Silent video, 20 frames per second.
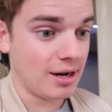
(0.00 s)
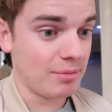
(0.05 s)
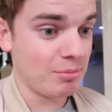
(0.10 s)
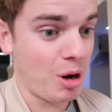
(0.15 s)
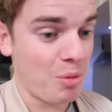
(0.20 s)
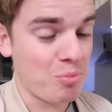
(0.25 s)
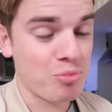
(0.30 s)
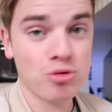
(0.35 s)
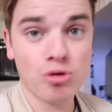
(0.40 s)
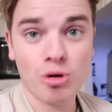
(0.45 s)
I'm
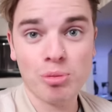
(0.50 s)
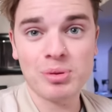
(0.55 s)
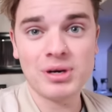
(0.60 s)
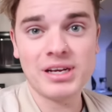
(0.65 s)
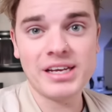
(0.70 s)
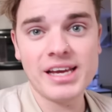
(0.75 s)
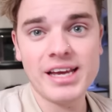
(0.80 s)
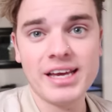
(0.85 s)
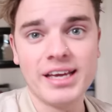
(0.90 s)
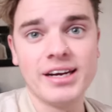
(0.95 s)
like
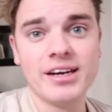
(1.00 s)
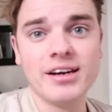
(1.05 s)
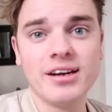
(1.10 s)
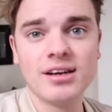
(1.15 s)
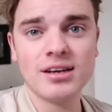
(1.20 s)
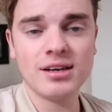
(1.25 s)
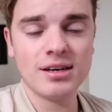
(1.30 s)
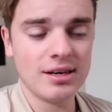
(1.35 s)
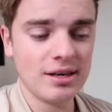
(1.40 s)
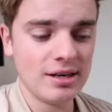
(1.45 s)
properly
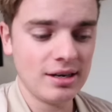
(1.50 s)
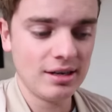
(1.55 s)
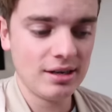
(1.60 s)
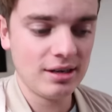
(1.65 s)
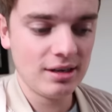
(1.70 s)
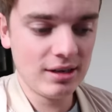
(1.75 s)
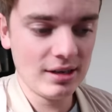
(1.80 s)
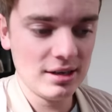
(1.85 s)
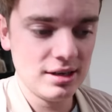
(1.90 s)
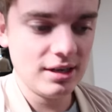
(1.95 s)

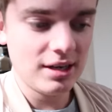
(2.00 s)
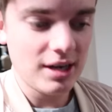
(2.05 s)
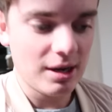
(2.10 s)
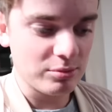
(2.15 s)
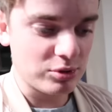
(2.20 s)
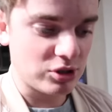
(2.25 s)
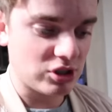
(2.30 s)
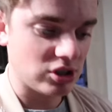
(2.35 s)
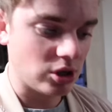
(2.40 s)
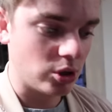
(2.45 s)
in.
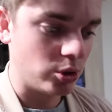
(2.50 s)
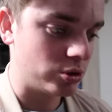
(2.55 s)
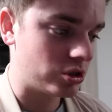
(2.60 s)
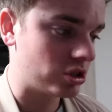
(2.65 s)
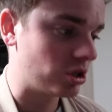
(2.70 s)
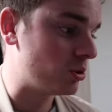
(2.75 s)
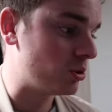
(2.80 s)
I'm so